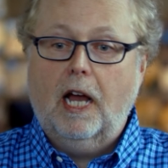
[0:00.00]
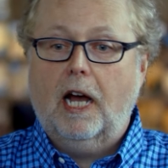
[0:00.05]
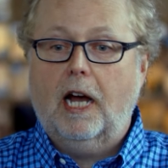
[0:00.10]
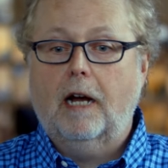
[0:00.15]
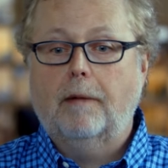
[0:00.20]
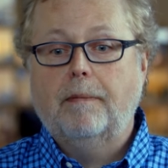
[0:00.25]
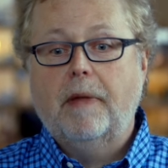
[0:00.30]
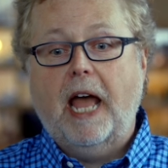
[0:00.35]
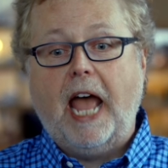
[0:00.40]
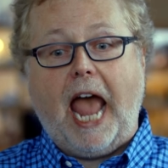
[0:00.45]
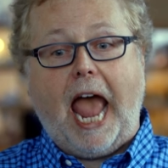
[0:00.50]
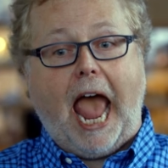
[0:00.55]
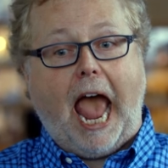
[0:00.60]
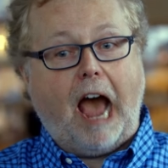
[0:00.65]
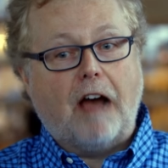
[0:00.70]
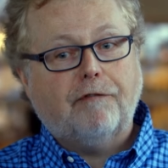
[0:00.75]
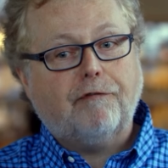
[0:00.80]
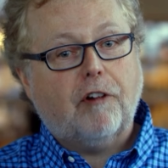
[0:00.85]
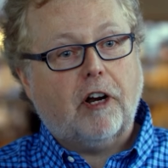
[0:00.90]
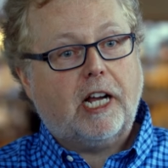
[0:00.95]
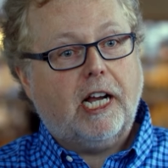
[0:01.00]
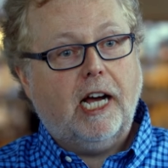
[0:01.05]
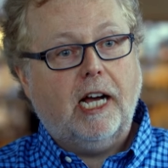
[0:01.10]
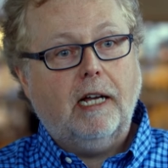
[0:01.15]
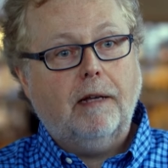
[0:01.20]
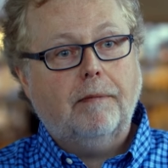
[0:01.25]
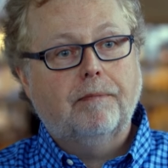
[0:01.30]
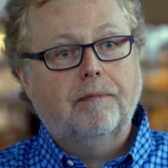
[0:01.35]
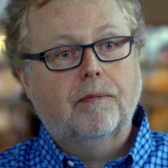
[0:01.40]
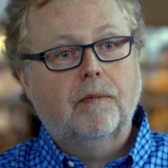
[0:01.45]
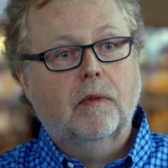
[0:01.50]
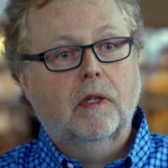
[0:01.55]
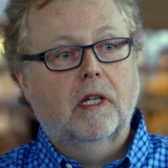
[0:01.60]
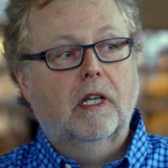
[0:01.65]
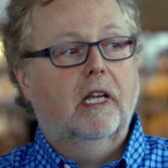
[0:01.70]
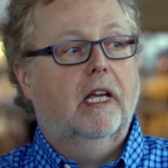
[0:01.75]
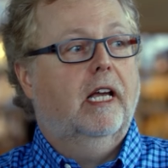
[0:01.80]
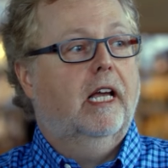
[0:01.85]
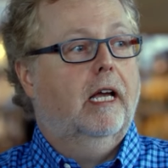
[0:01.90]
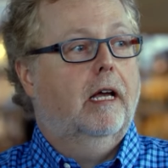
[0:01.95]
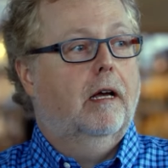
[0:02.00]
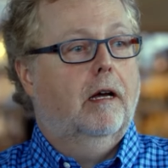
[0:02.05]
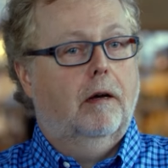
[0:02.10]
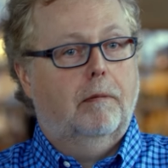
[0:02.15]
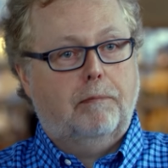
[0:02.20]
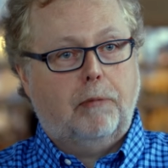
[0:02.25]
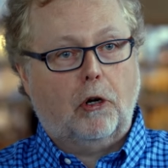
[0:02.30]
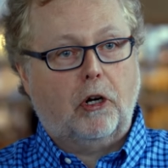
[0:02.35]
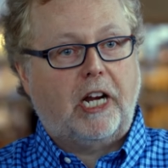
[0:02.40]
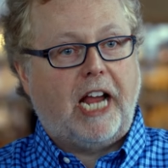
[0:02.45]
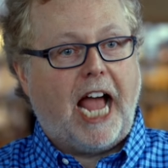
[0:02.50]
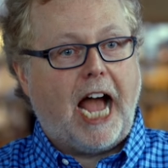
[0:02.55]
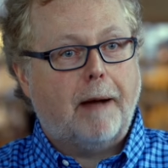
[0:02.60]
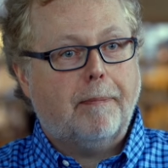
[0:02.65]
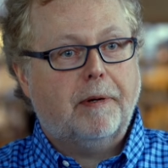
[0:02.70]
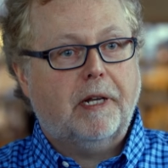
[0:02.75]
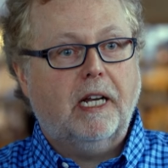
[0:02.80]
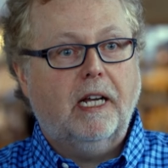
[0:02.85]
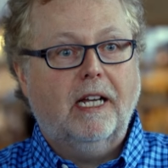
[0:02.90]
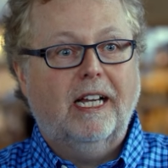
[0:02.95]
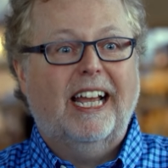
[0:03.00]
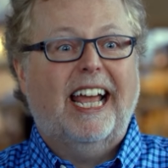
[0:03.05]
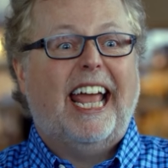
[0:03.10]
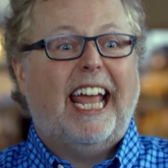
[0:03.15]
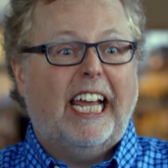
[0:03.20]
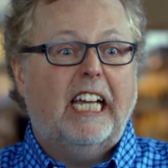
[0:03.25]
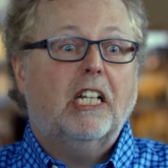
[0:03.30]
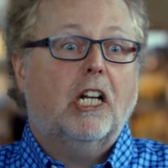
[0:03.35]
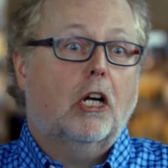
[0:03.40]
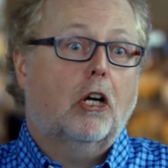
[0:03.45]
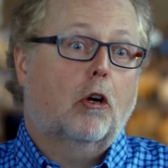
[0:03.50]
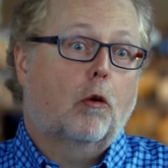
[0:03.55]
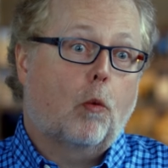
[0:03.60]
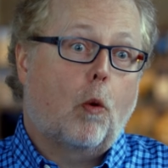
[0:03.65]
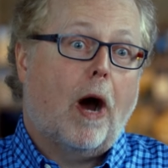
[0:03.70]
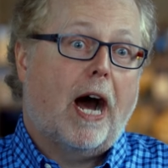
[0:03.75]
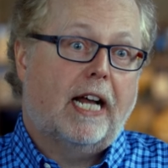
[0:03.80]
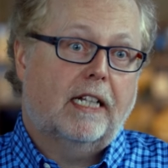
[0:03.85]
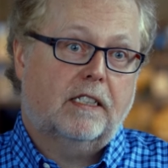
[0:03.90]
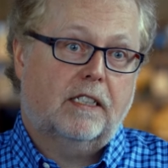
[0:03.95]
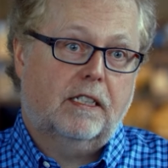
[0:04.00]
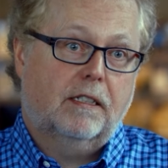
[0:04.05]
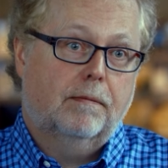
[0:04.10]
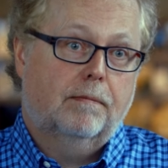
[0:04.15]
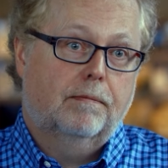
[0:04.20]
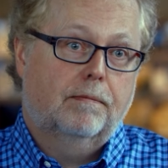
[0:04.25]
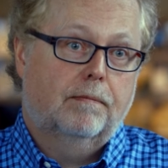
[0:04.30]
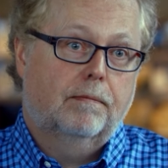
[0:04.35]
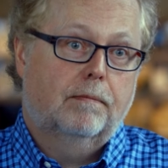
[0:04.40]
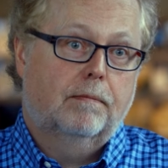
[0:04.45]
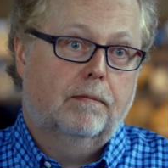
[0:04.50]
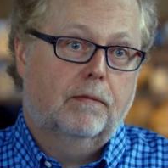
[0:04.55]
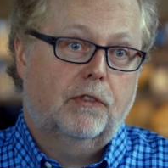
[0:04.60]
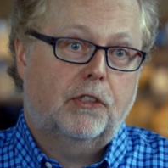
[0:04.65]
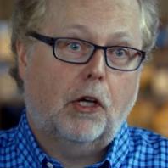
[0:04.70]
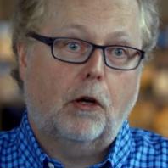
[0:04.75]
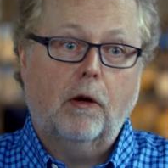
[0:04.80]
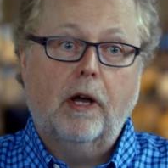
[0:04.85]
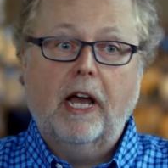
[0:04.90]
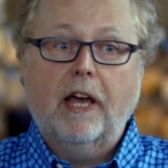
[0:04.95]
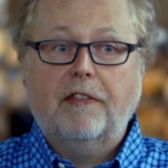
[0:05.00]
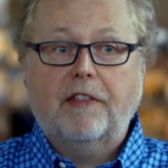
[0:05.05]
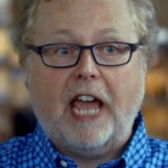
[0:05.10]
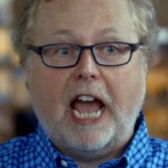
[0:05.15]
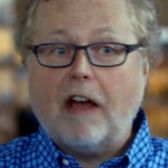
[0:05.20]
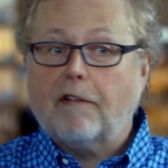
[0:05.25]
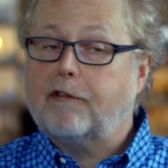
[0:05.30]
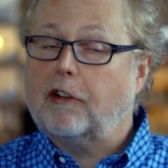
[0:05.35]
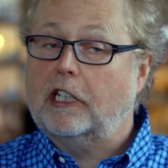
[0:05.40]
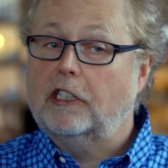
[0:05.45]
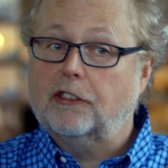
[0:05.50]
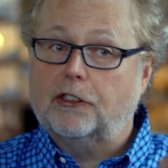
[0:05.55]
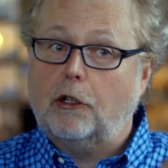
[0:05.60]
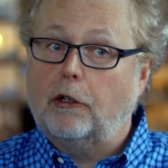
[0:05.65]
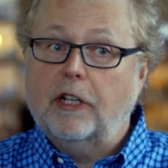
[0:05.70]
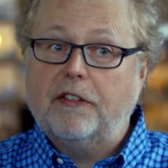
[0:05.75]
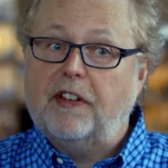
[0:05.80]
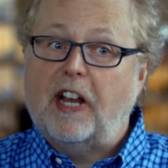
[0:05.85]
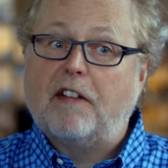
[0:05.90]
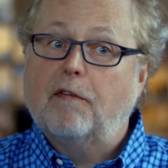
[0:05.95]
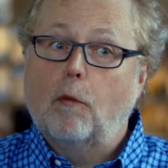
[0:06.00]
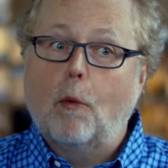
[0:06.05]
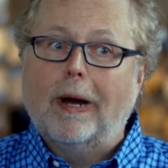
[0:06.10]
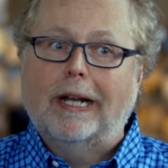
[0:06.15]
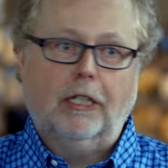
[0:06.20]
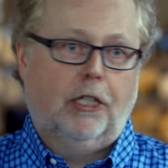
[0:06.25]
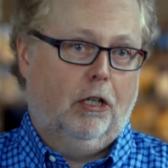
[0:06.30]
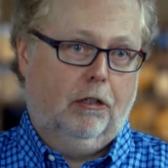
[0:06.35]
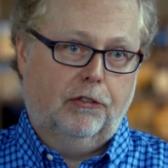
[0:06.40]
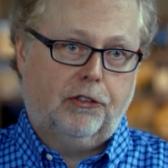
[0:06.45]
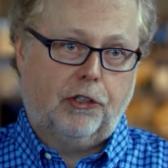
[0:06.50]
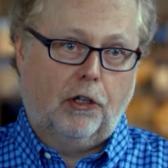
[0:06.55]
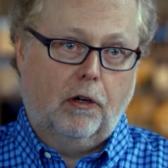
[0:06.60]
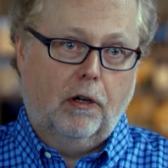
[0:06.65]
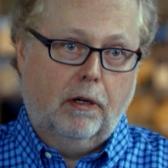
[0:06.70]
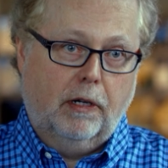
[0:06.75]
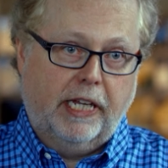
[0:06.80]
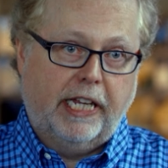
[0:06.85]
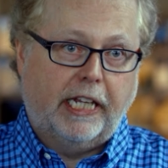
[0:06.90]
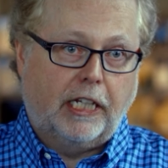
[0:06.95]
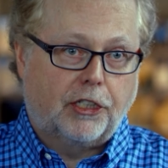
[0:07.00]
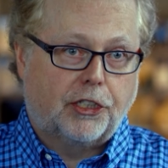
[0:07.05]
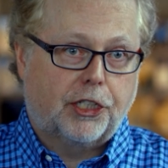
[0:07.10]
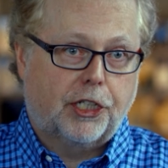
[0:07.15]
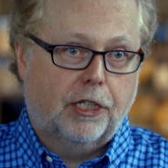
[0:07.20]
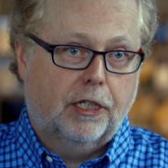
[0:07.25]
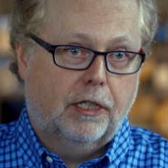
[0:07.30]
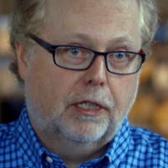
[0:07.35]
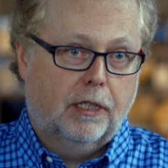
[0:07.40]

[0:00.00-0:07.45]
Um, Africa, per capita, eight hundred watts. So the Africans don't even have one toaster each.